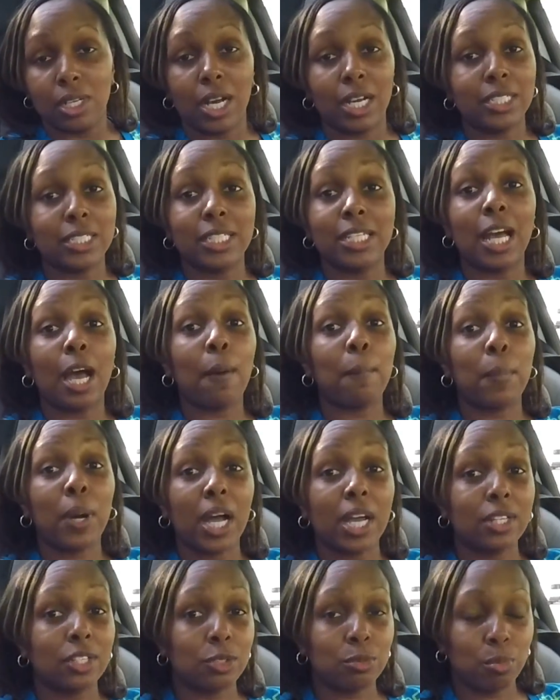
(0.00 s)
I did not
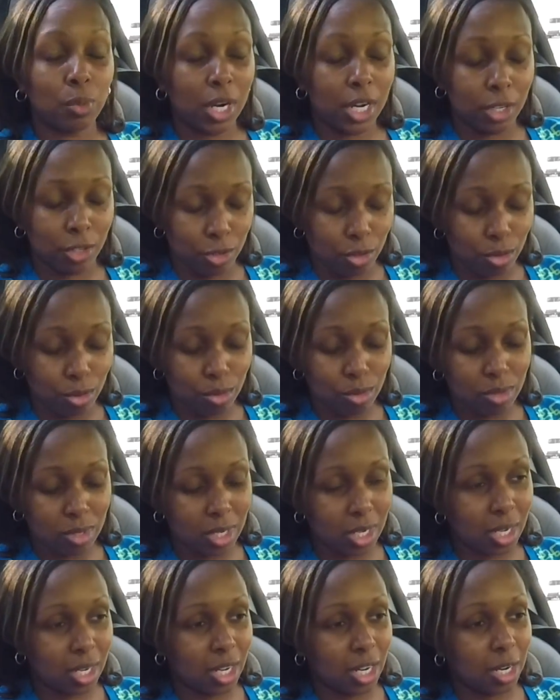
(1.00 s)
buy this brand new.
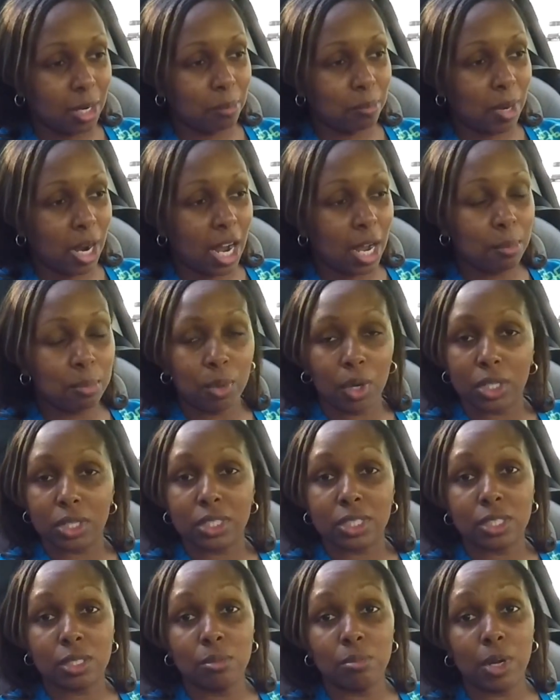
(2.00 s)
I bought
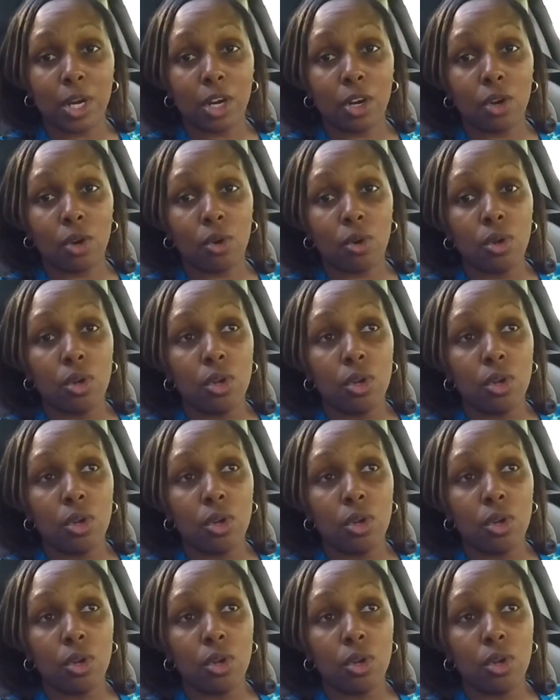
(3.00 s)
this Camaro